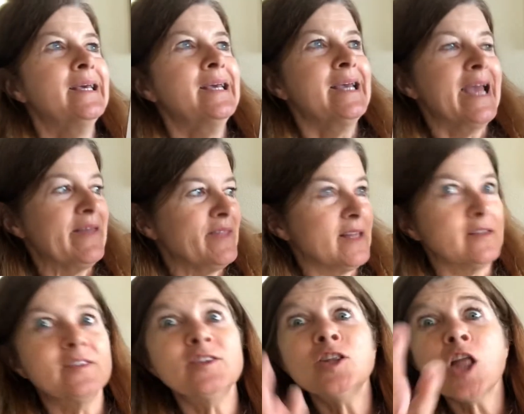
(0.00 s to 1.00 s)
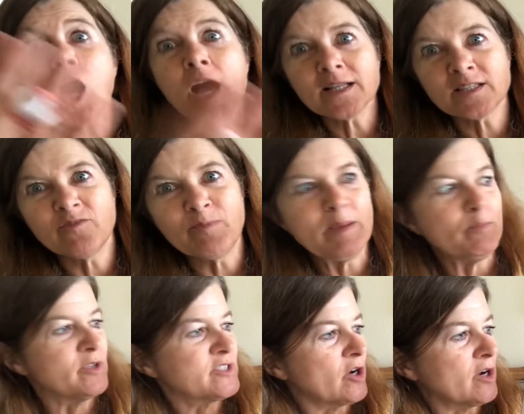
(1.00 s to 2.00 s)
and then lots of people
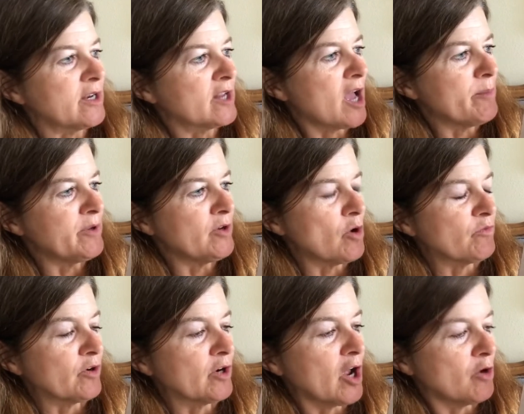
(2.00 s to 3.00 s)
started coming over,